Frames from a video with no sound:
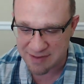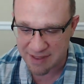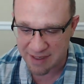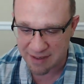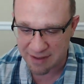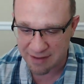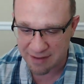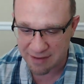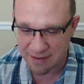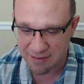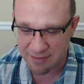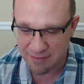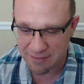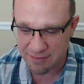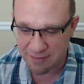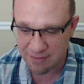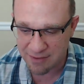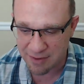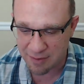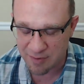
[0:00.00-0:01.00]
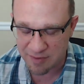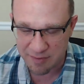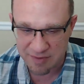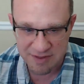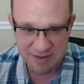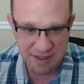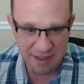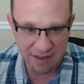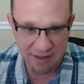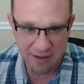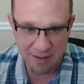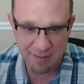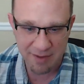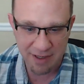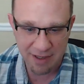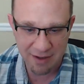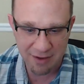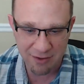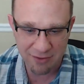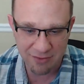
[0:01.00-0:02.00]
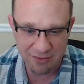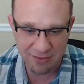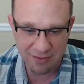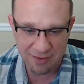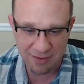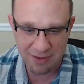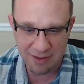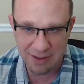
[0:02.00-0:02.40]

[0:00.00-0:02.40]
that we've been seeing coming out.